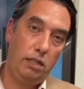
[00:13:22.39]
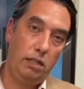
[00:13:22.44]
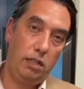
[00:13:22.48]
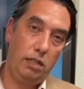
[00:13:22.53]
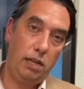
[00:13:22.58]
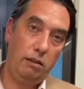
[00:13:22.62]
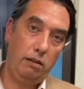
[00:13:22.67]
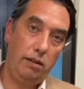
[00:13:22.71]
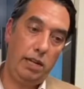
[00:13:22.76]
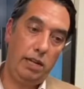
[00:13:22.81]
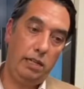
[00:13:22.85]

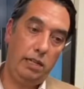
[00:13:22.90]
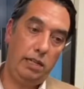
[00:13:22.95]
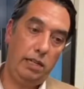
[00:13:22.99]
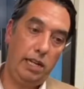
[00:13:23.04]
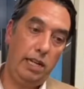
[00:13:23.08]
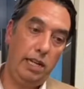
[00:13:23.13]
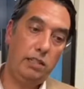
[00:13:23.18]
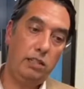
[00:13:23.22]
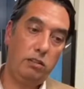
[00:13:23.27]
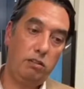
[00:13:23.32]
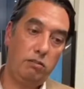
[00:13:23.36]
in an
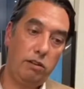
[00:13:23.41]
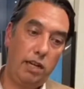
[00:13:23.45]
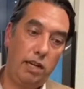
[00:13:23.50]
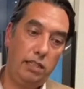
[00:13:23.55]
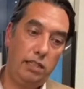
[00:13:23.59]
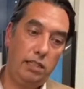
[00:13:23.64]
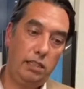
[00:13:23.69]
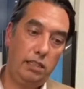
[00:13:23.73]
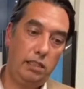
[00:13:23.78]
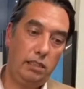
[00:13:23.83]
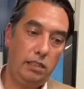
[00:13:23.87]

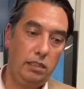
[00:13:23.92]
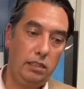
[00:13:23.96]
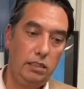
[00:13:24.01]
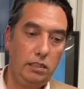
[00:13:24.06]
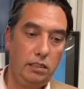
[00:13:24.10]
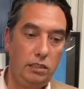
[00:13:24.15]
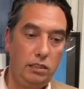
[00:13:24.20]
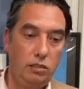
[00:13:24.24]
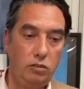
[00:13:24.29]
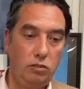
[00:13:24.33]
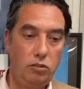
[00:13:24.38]
integrated
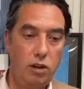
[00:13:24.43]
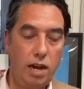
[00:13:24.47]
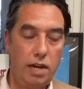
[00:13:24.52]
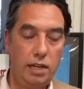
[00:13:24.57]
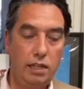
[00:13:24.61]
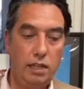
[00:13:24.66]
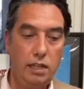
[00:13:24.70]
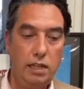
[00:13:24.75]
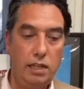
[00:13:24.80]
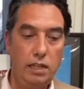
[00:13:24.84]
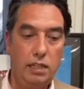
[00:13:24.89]

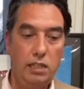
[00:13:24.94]
track.